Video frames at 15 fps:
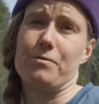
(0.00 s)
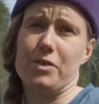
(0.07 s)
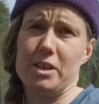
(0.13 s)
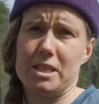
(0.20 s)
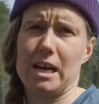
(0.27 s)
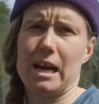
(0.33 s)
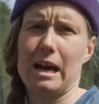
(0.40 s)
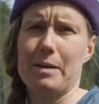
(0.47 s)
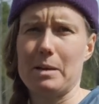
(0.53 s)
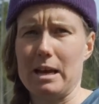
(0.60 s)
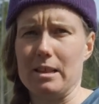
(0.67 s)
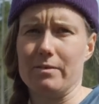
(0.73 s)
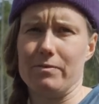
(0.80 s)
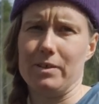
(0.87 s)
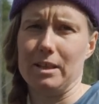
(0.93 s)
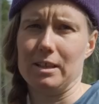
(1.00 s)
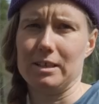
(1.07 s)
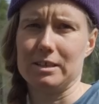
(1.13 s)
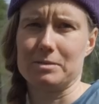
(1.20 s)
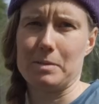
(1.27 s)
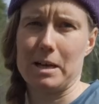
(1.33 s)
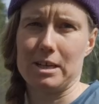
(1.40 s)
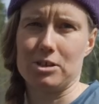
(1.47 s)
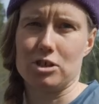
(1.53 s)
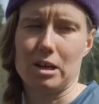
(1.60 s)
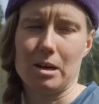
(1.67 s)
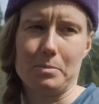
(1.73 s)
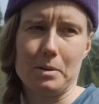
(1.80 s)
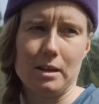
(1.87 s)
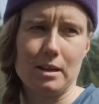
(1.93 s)
If the time and the feelings match
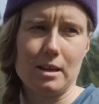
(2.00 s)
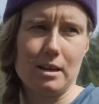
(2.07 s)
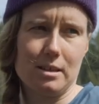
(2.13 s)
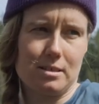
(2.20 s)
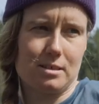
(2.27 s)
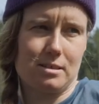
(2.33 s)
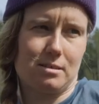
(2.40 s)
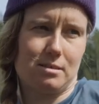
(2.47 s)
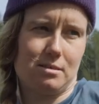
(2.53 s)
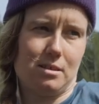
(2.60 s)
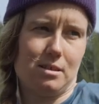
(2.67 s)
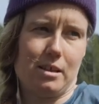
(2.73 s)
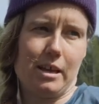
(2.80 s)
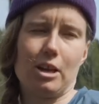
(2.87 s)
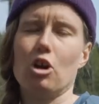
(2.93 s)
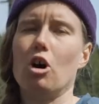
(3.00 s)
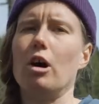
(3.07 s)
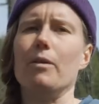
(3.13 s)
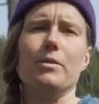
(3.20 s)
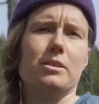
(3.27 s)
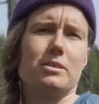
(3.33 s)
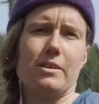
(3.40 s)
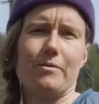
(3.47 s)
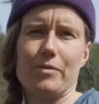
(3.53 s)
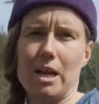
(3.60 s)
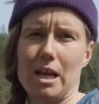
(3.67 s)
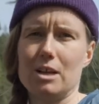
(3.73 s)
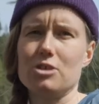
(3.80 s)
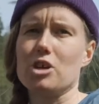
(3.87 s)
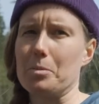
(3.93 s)
up and it's like an obvious
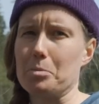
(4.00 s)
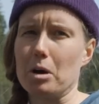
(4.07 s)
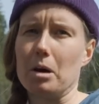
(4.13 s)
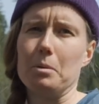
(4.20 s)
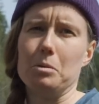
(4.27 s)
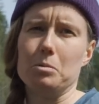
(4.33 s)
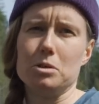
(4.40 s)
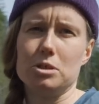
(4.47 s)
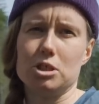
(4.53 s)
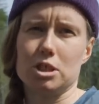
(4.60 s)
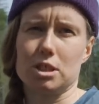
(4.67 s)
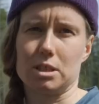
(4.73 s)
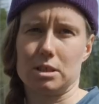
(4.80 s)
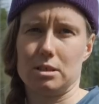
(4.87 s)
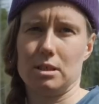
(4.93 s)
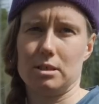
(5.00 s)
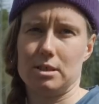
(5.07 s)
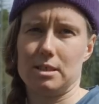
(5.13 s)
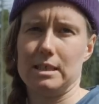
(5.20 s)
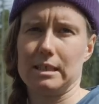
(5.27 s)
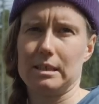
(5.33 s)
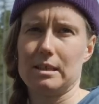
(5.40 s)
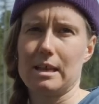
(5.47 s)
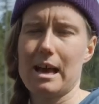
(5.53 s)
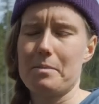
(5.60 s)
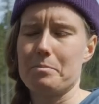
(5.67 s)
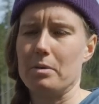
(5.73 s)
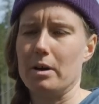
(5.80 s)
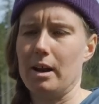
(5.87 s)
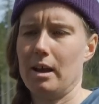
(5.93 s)
advantage, I probably would just stick to that.
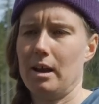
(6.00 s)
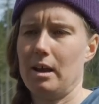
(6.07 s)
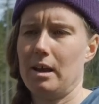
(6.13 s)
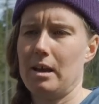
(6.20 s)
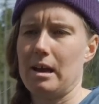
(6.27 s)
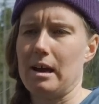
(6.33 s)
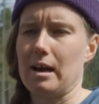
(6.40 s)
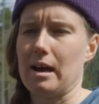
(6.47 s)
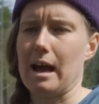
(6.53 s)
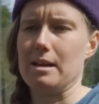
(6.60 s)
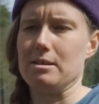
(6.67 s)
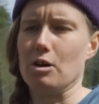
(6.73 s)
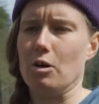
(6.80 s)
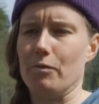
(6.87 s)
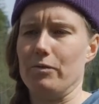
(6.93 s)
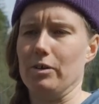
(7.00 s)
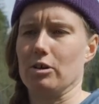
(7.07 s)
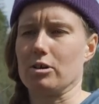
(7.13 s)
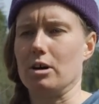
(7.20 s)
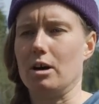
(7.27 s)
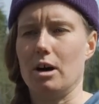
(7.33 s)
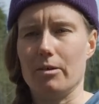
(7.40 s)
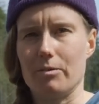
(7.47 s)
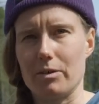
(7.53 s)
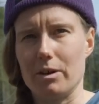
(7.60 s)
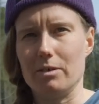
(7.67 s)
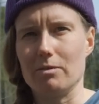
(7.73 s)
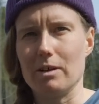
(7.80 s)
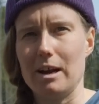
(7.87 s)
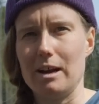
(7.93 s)
But I don't feel
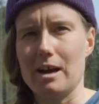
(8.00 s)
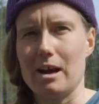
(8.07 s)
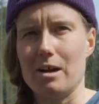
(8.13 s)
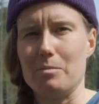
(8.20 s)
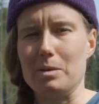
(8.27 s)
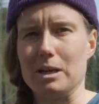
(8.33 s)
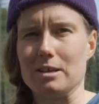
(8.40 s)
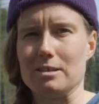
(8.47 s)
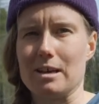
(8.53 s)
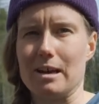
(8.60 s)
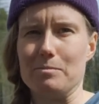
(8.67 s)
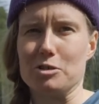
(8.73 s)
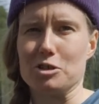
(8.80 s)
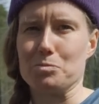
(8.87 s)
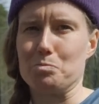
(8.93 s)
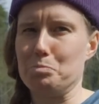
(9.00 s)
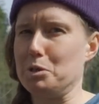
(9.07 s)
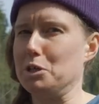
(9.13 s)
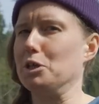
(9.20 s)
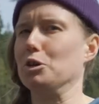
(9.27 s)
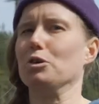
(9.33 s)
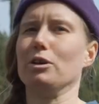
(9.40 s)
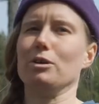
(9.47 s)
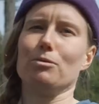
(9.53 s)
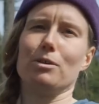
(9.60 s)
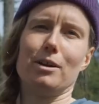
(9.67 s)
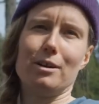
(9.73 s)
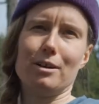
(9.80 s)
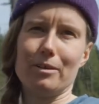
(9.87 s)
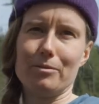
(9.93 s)
confident right now because I'm just purely
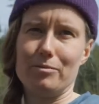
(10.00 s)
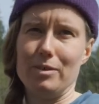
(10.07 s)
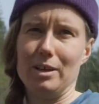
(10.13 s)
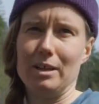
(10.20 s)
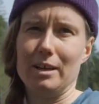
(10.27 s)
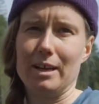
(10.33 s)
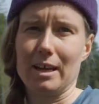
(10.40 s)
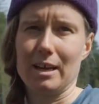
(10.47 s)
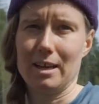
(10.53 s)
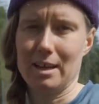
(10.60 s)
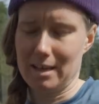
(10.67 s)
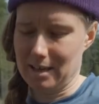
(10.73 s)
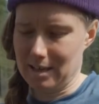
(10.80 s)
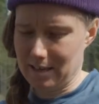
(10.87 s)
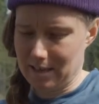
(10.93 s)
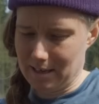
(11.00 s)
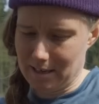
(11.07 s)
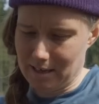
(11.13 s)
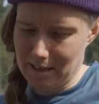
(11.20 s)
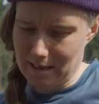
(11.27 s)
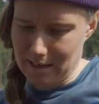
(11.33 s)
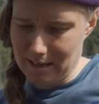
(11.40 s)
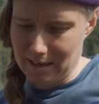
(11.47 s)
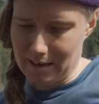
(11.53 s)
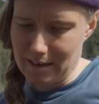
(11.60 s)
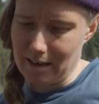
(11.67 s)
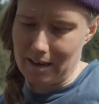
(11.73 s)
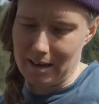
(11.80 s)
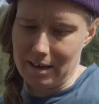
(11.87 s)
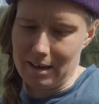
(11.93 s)
running on feeling. And
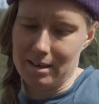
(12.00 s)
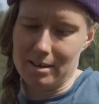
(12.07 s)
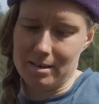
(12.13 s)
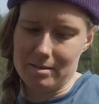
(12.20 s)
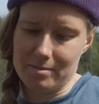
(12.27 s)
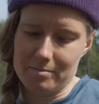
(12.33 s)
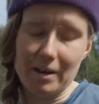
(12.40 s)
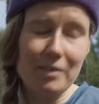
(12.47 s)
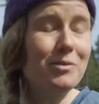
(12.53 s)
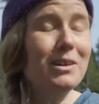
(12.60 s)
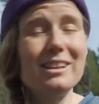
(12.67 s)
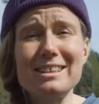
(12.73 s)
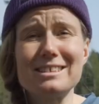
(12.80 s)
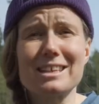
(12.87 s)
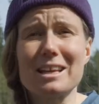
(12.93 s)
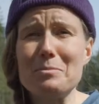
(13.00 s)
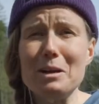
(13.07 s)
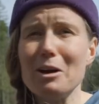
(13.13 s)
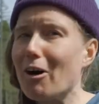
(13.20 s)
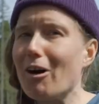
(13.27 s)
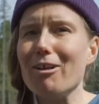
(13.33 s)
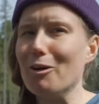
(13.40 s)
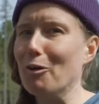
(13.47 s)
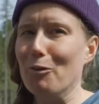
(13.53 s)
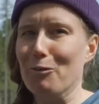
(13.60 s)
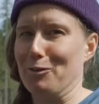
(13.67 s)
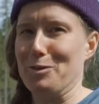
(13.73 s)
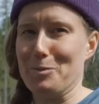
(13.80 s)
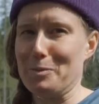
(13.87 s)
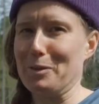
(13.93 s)
my feelings can be all
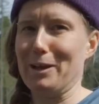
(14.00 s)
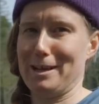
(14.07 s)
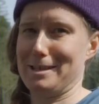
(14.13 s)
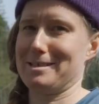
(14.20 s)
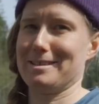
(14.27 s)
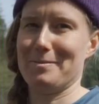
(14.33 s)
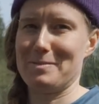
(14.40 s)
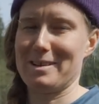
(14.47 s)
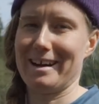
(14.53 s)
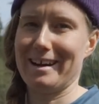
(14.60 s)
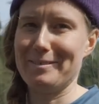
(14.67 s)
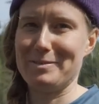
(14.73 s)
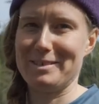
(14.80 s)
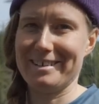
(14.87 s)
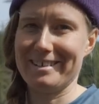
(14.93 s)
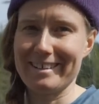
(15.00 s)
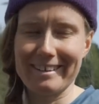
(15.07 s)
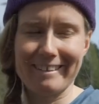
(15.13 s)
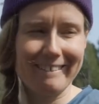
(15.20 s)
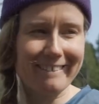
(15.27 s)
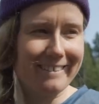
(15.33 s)
over the place sometimes, you know?